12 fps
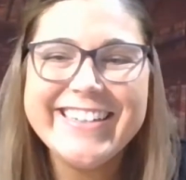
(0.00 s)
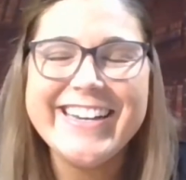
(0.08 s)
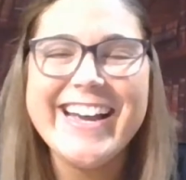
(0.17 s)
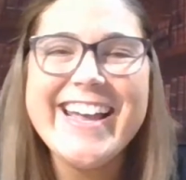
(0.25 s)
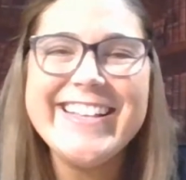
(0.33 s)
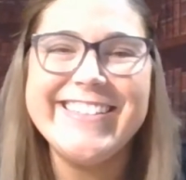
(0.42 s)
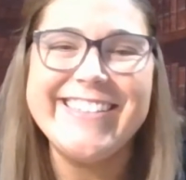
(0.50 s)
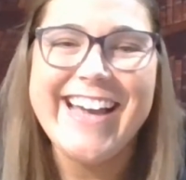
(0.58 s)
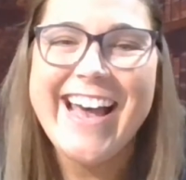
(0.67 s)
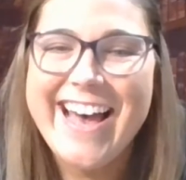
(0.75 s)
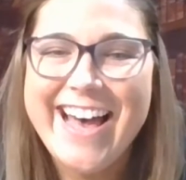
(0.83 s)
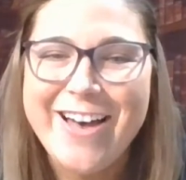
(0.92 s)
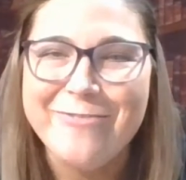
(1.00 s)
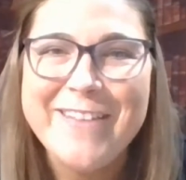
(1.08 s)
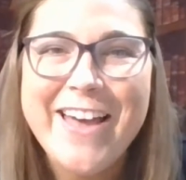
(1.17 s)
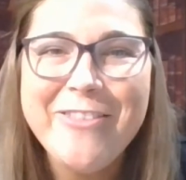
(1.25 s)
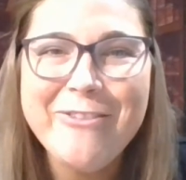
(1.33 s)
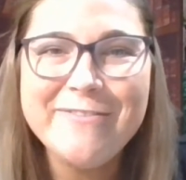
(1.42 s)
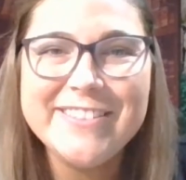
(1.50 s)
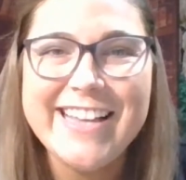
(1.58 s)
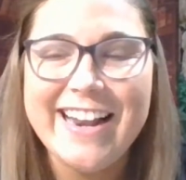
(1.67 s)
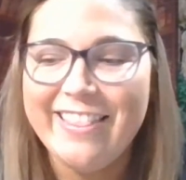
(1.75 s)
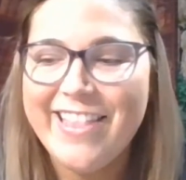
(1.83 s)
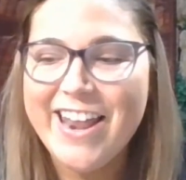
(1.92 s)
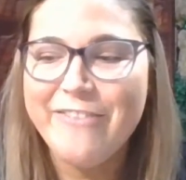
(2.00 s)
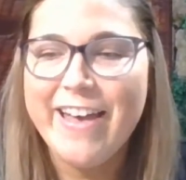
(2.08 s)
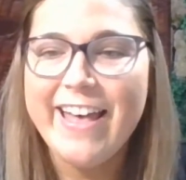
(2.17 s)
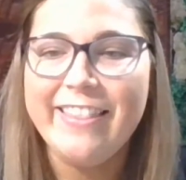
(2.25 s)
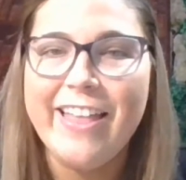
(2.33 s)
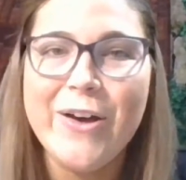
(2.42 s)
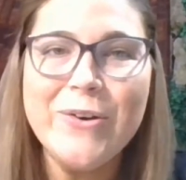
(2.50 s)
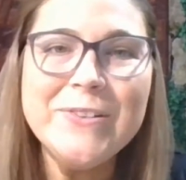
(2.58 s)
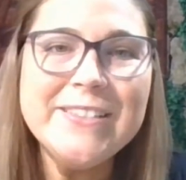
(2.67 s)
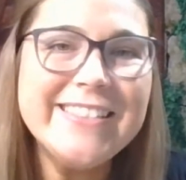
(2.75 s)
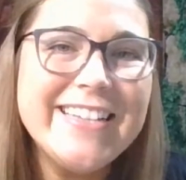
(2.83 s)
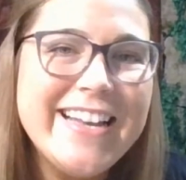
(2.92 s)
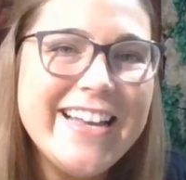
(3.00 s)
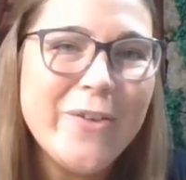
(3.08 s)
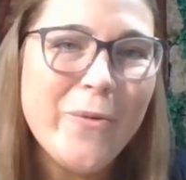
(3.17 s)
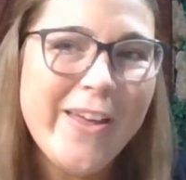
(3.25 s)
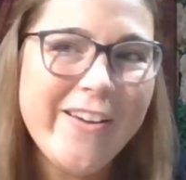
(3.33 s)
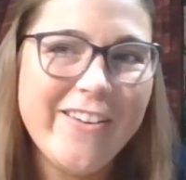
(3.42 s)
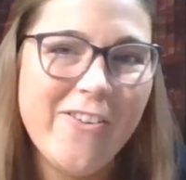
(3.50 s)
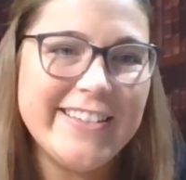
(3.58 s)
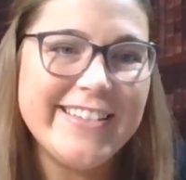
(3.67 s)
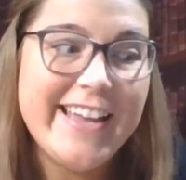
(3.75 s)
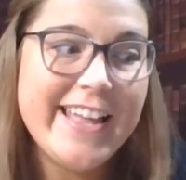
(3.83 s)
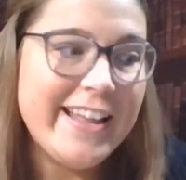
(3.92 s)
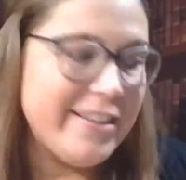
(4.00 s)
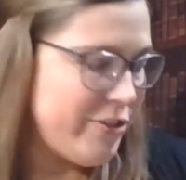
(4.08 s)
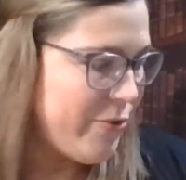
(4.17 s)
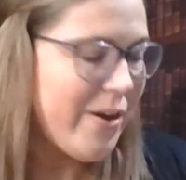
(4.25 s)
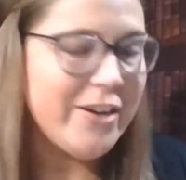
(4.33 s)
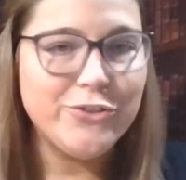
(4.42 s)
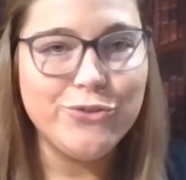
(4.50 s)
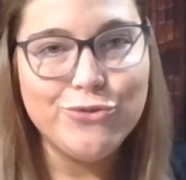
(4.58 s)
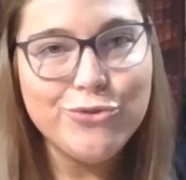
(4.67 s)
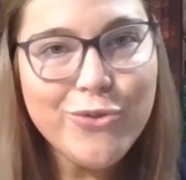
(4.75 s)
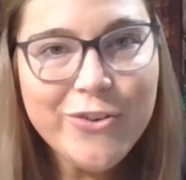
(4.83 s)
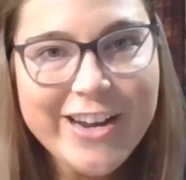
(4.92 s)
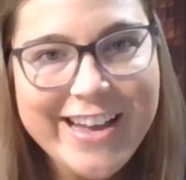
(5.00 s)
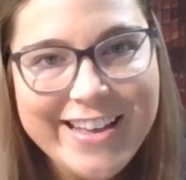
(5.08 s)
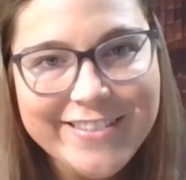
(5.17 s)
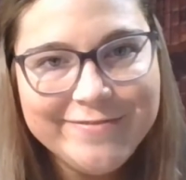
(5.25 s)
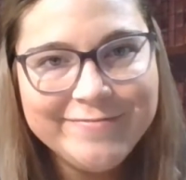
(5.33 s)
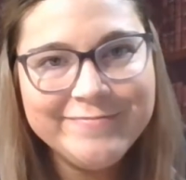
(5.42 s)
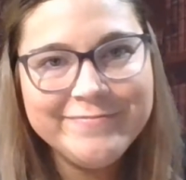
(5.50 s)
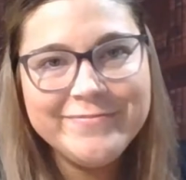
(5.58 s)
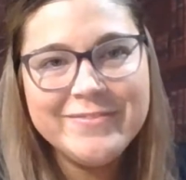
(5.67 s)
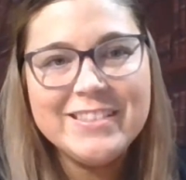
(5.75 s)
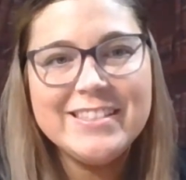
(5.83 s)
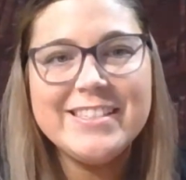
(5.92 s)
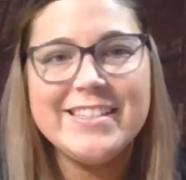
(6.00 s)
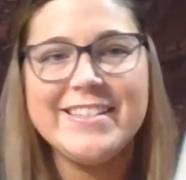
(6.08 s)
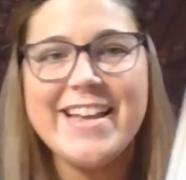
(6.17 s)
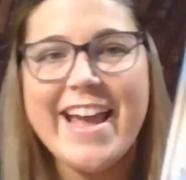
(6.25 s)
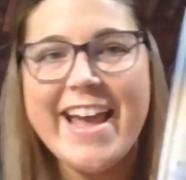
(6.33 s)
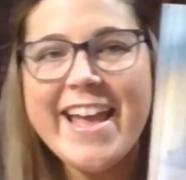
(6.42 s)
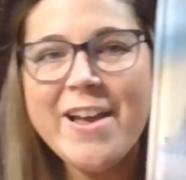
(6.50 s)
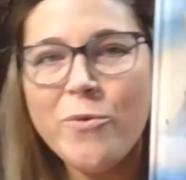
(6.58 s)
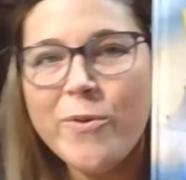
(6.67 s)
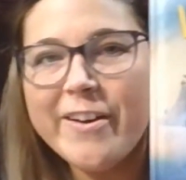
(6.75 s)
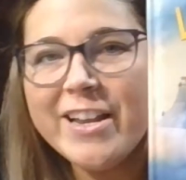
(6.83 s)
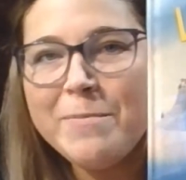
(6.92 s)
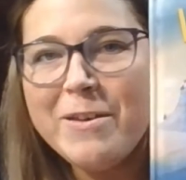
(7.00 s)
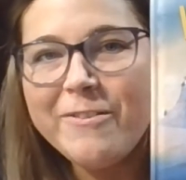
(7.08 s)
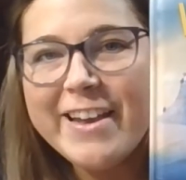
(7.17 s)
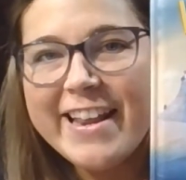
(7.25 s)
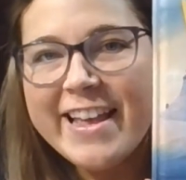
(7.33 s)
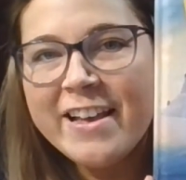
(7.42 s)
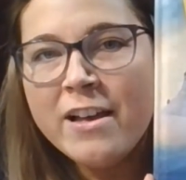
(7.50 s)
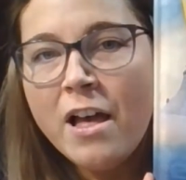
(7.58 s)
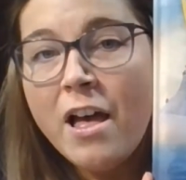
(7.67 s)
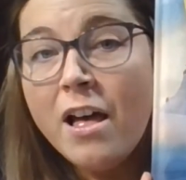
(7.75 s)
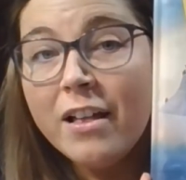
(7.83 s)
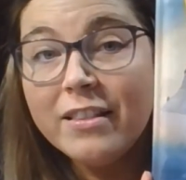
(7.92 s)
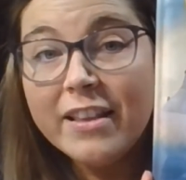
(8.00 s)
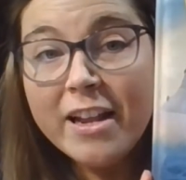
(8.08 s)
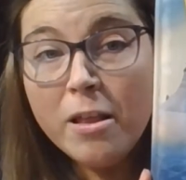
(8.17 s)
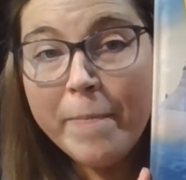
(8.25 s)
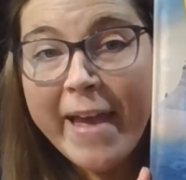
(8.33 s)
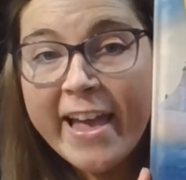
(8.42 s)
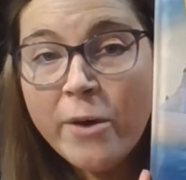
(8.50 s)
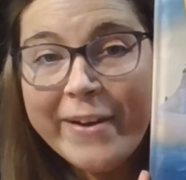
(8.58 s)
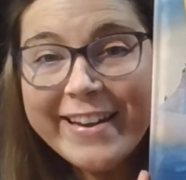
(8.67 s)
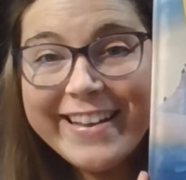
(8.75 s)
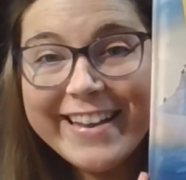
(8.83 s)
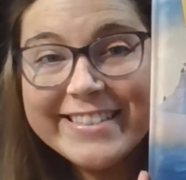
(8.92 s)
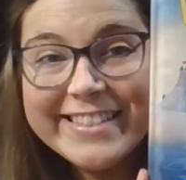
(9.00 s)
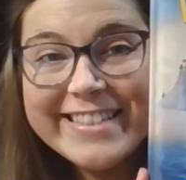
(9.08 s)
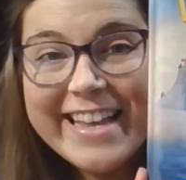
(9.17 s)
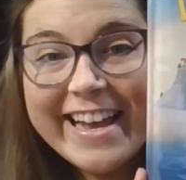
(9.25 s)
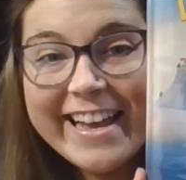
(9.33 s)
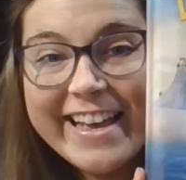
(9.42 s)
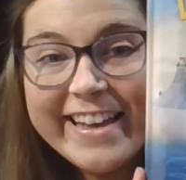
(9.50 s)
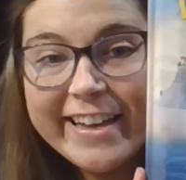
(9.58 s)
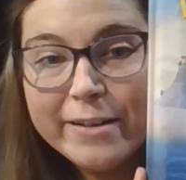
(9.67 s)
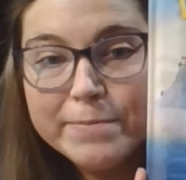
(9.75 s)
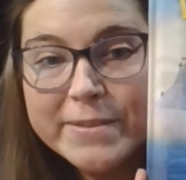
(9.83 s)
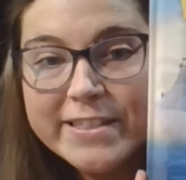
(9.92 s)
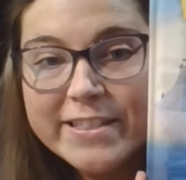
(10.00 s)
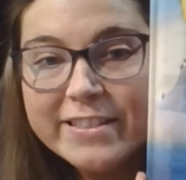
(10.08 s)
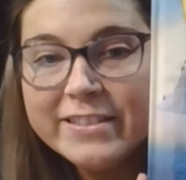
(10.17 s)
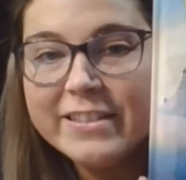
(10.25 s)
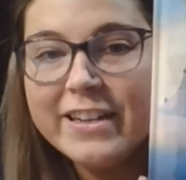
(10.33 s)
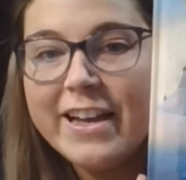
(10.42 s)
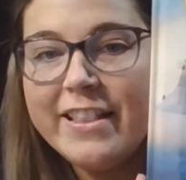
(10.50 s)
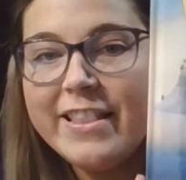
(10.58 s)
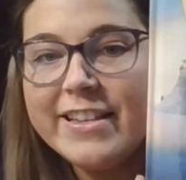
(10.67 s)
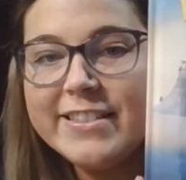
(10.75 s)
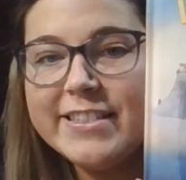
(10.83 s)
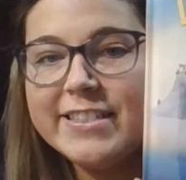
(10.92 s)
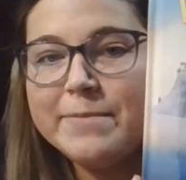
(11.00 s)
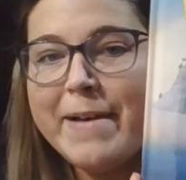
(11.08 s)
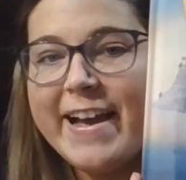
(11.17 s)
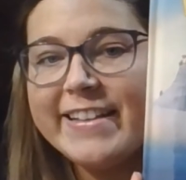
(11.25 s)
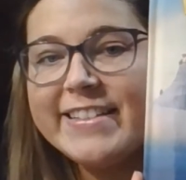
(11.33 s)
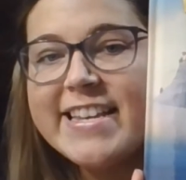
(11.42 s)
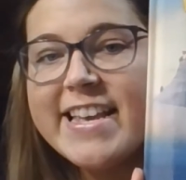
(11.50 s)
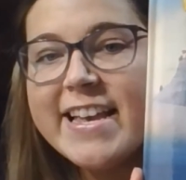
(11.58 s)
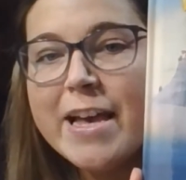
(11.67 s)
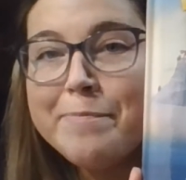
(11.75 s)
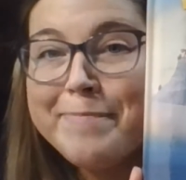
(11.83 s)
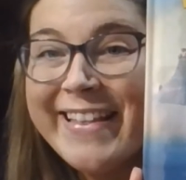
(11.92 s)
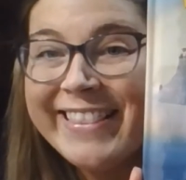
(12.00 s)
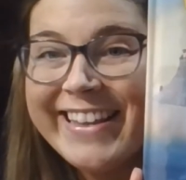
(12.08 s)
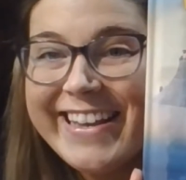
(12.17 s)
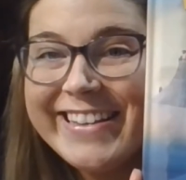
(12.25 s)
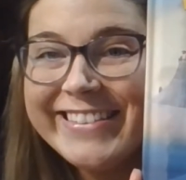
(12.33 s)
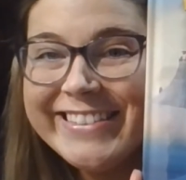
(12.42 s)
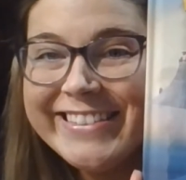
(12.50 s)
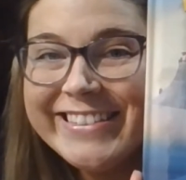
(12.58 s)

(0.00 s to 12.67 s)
Great job. Now that we've said a lot of hellos, we are going to get into our story. Today, we're going to be reading Little Penguin Gets the Hiccups. And this is by Teague Bentley.